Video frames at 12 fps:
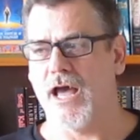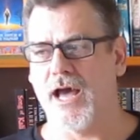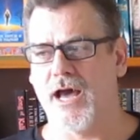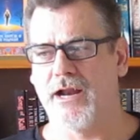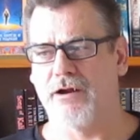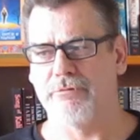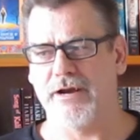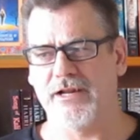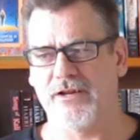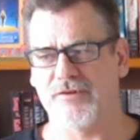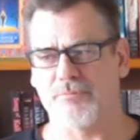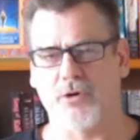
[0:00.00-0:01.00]
and I read
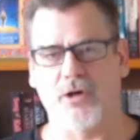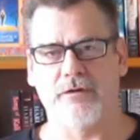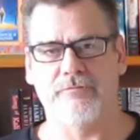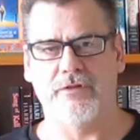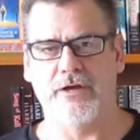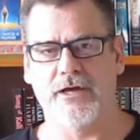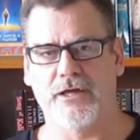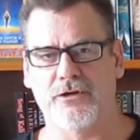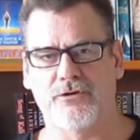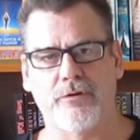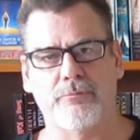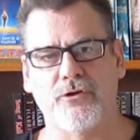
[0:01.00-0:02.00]
it as part of the
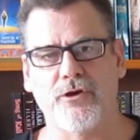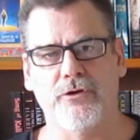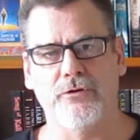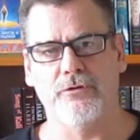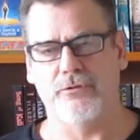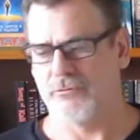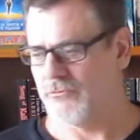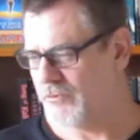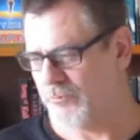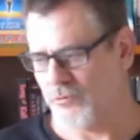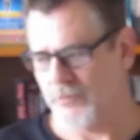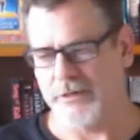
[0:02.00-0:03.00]

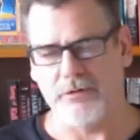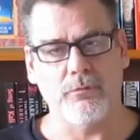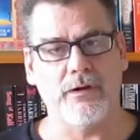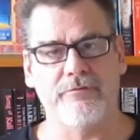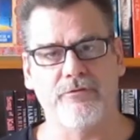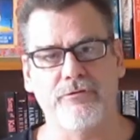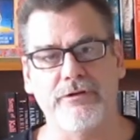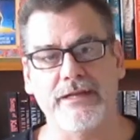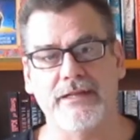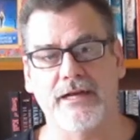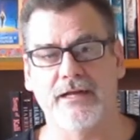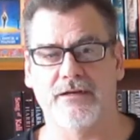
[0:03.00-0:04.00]
Cryptoid, whatever
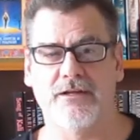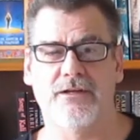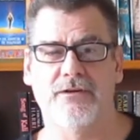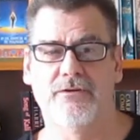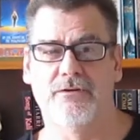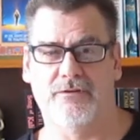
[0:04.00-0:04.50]
read that I did